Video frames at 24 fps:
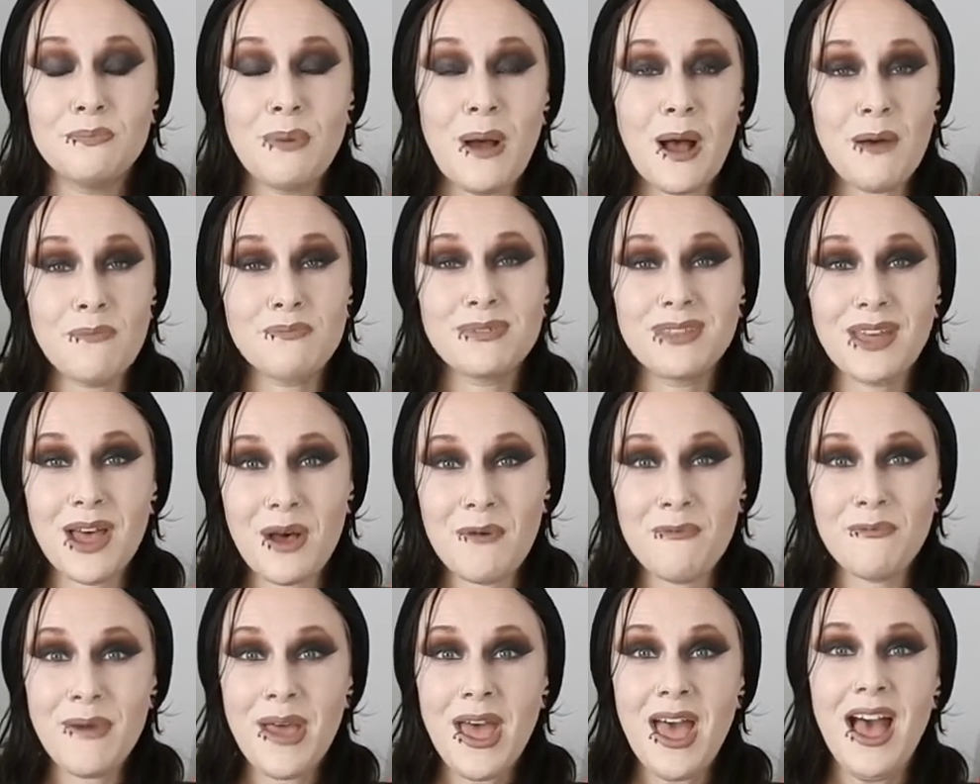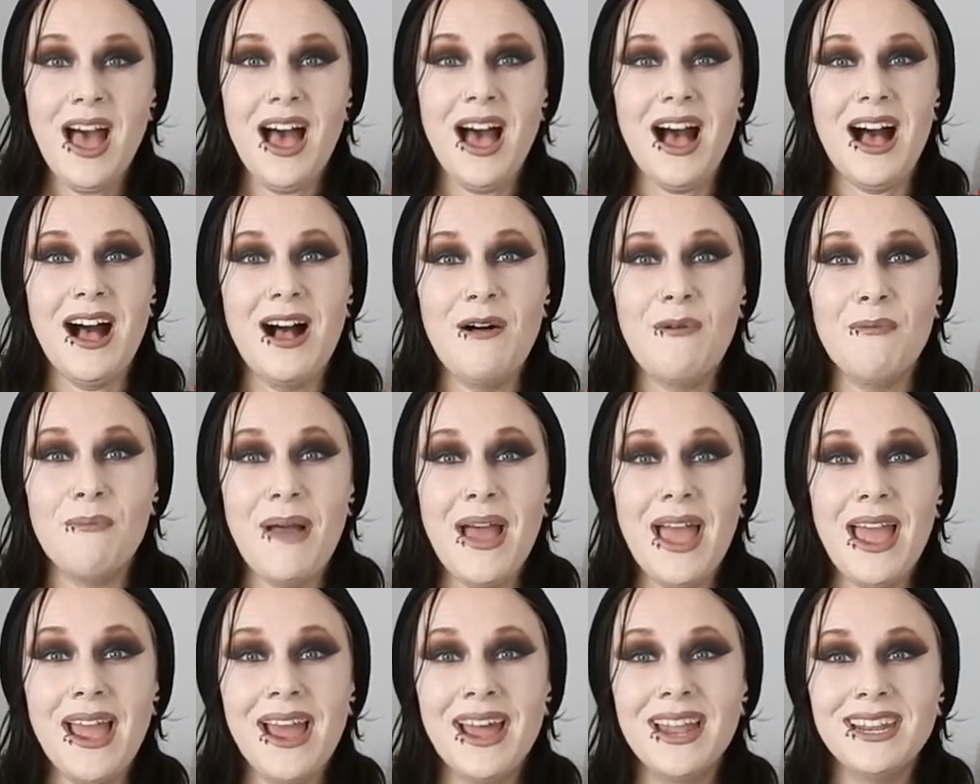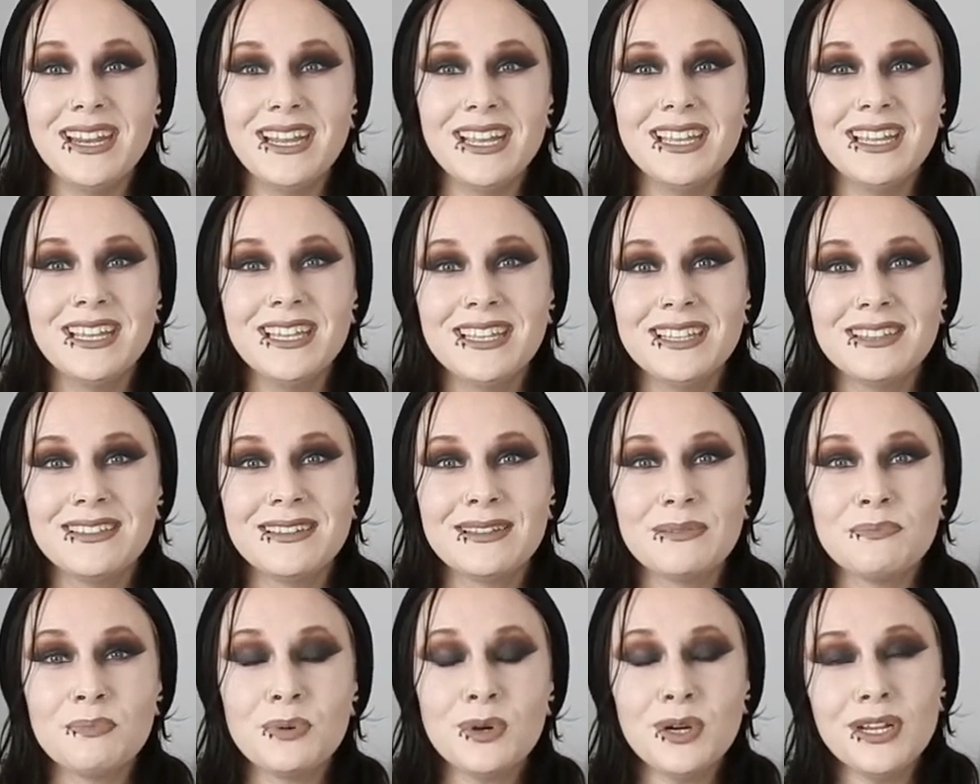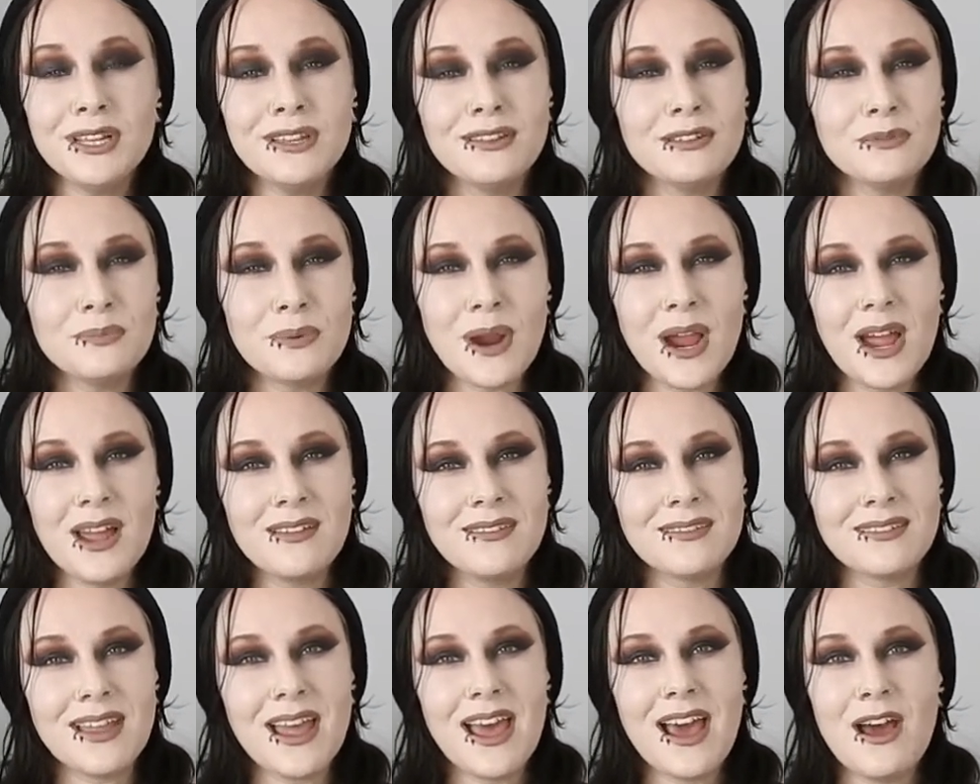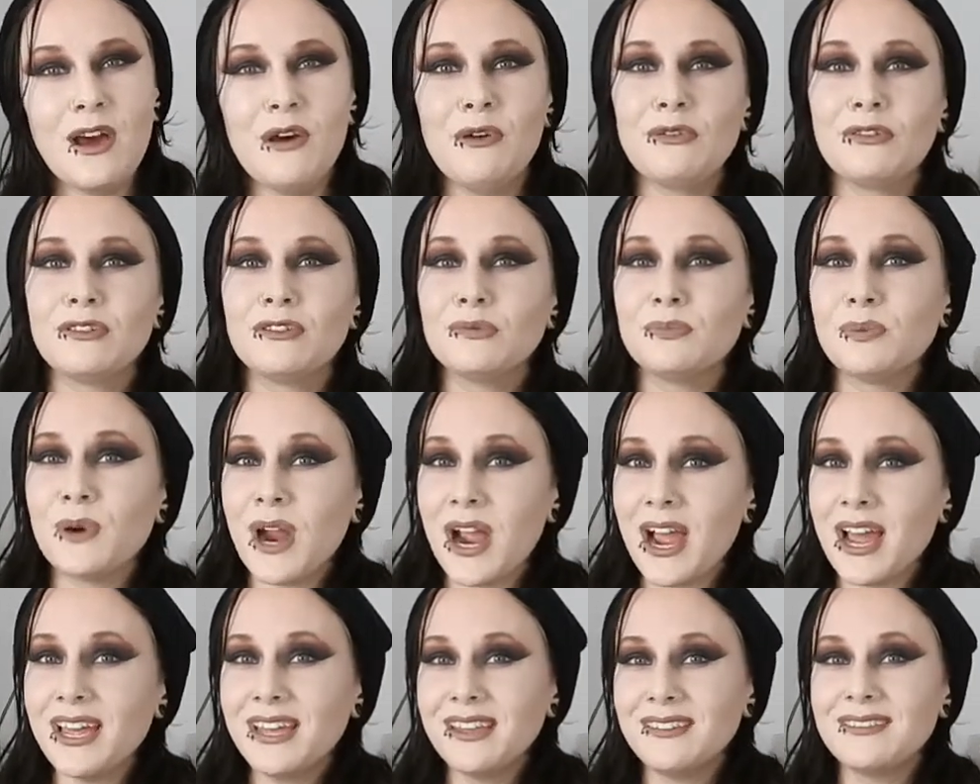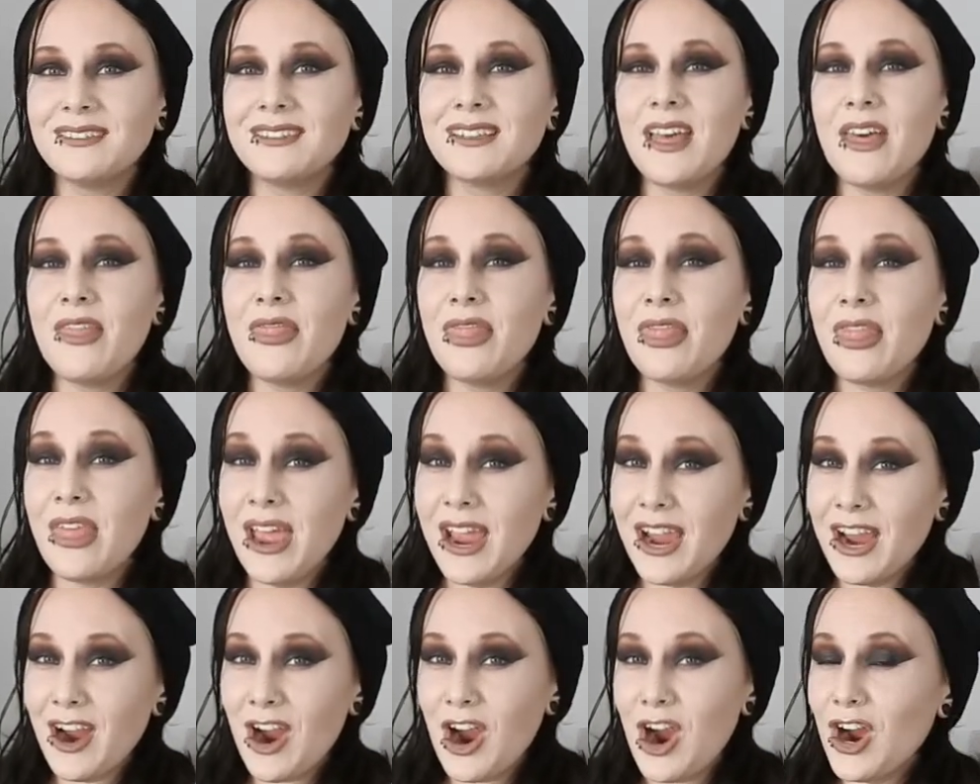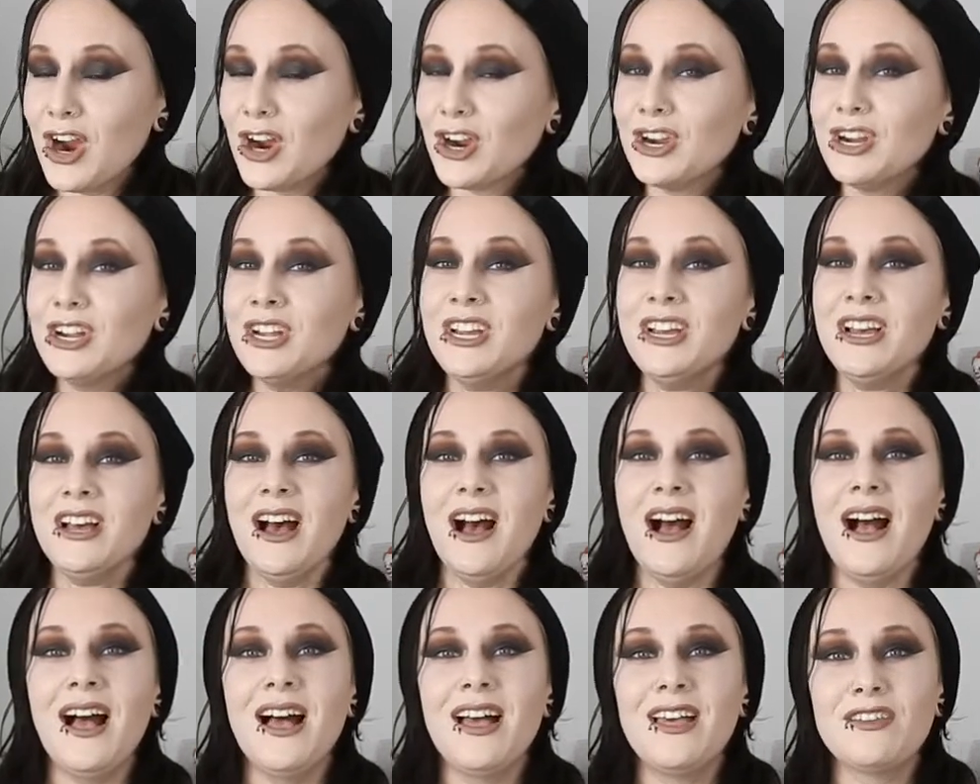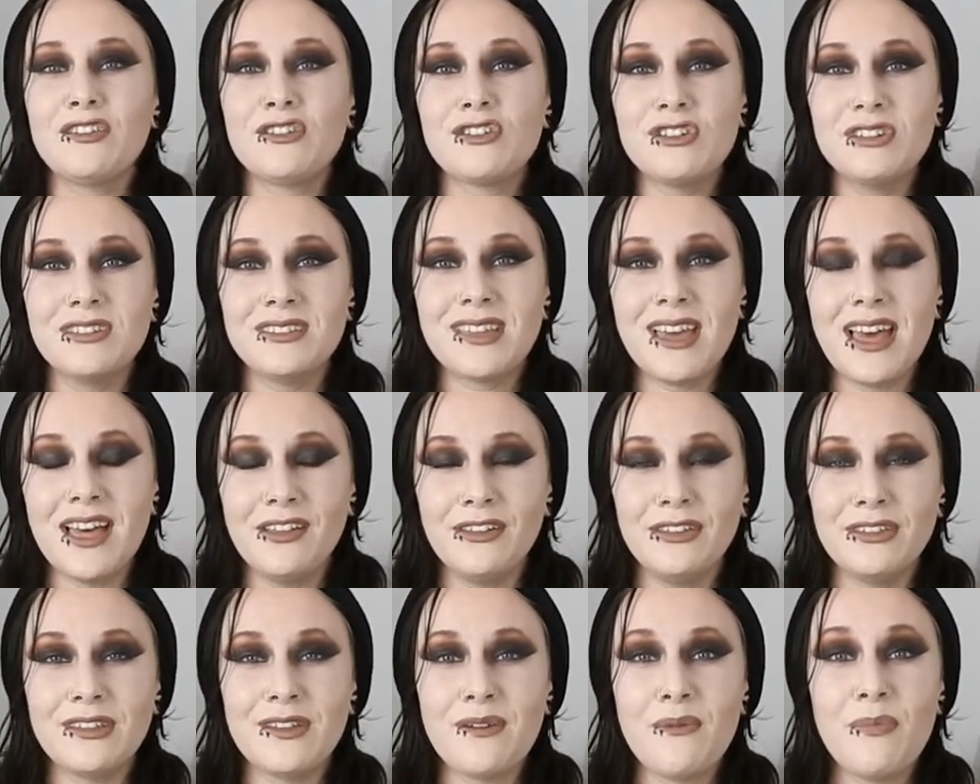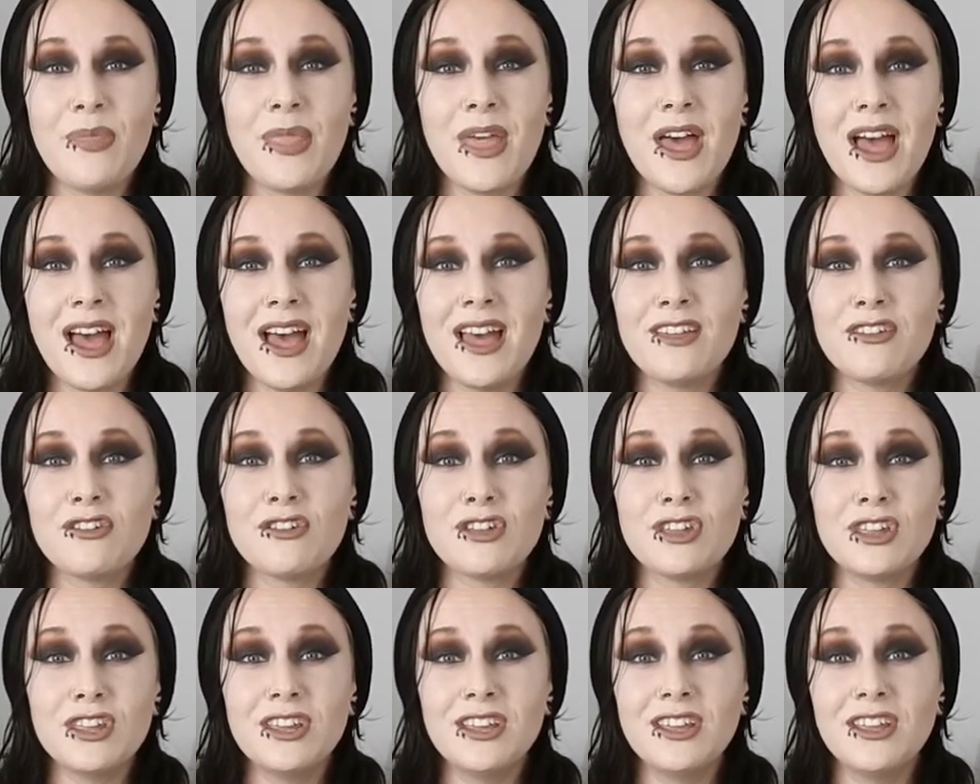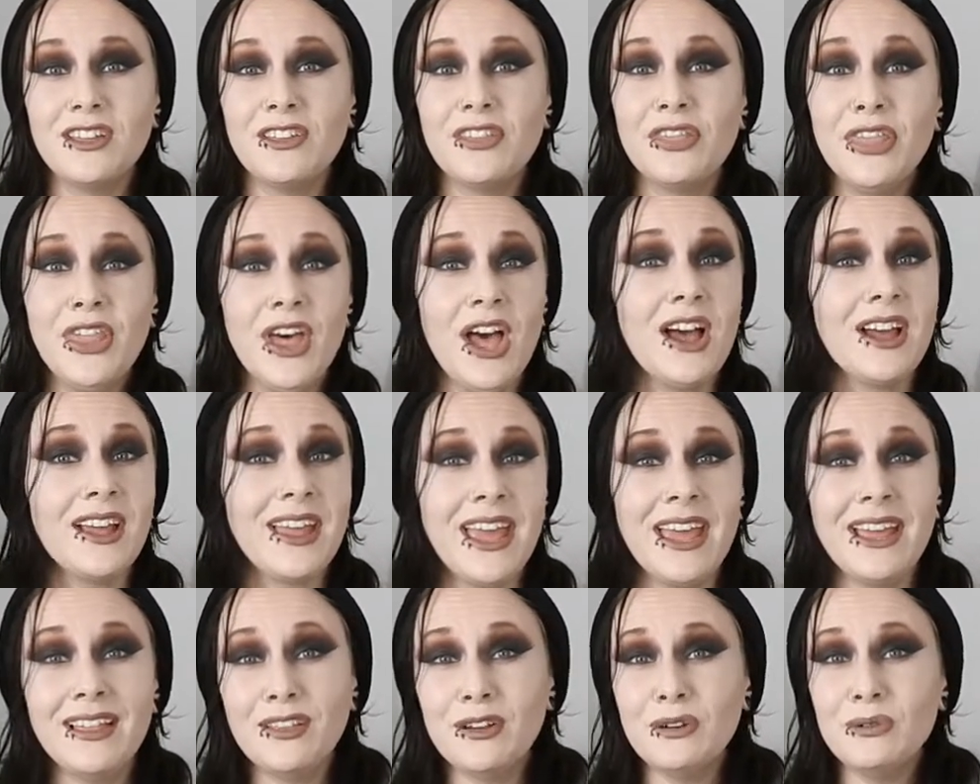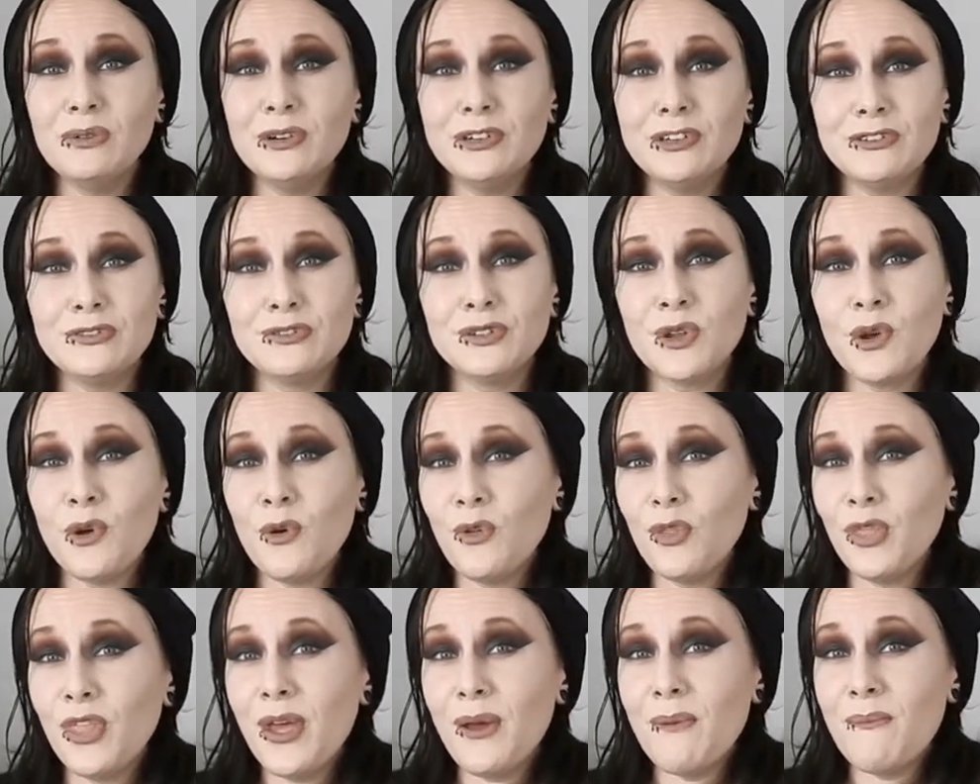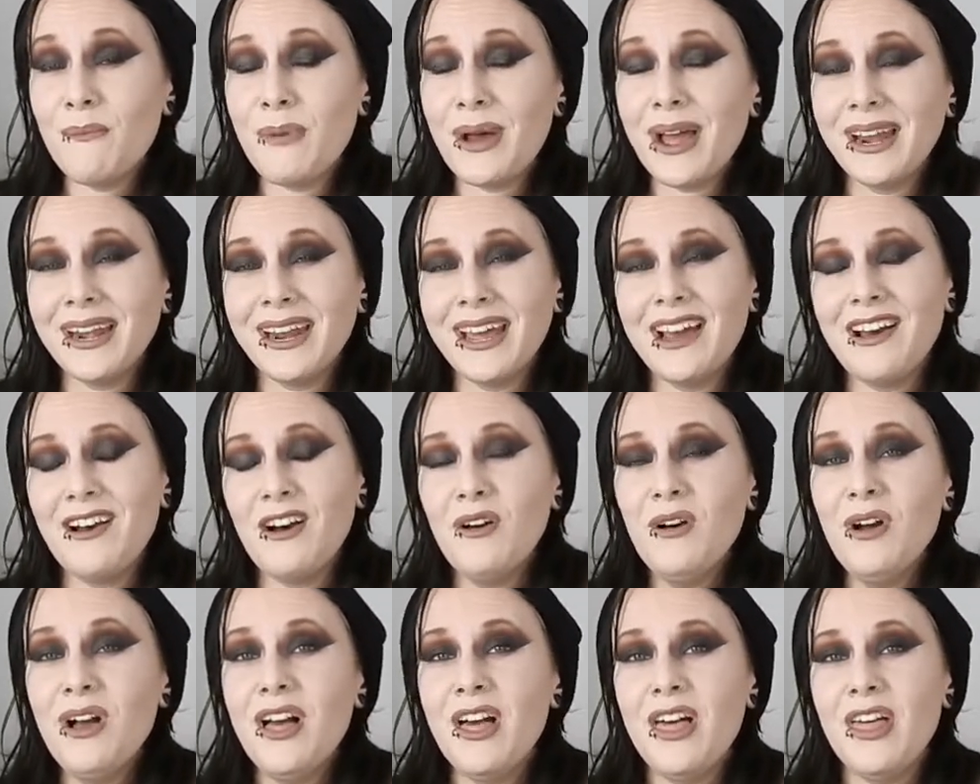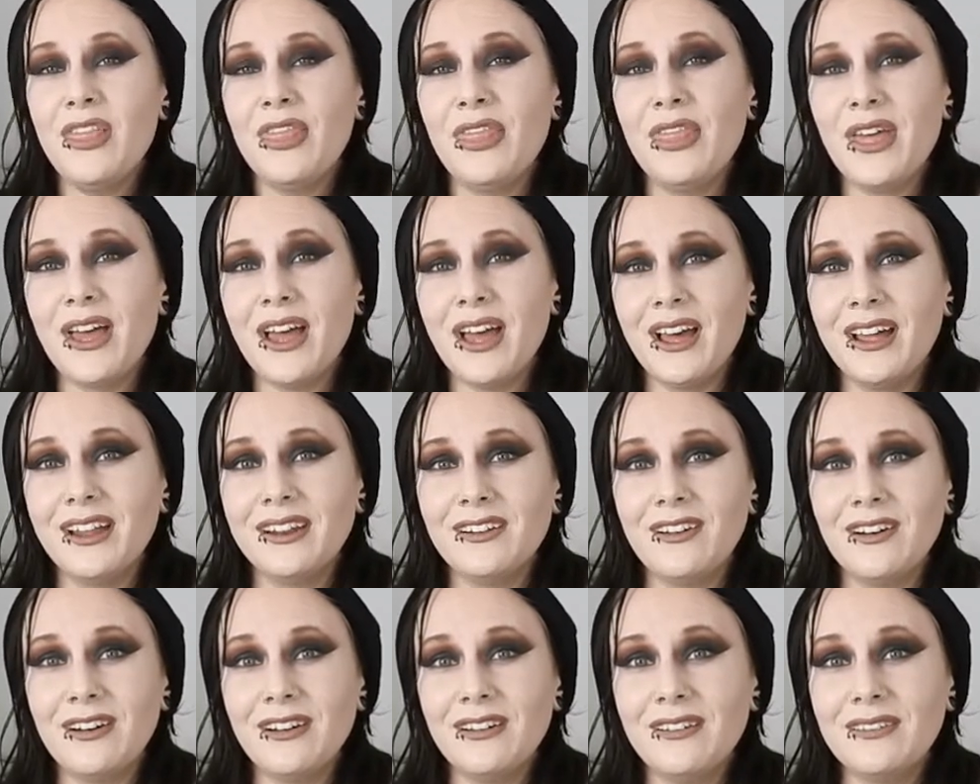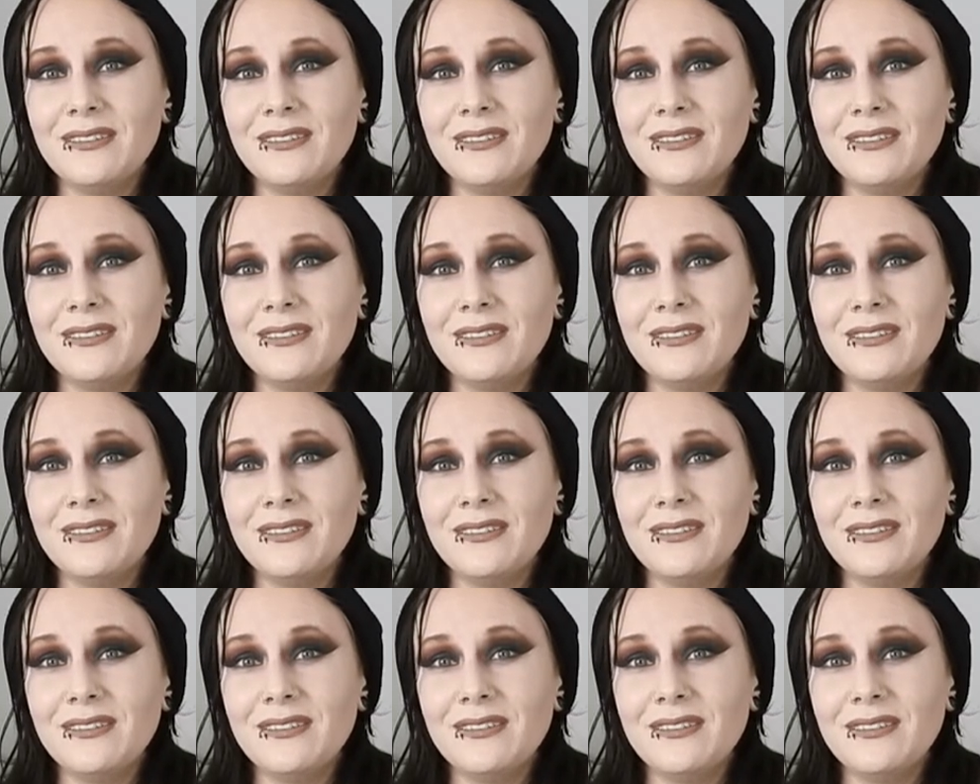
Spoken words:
pops up and is pretty surprised at how surprised they are. She tells them that she thought Kayla would have told them by now that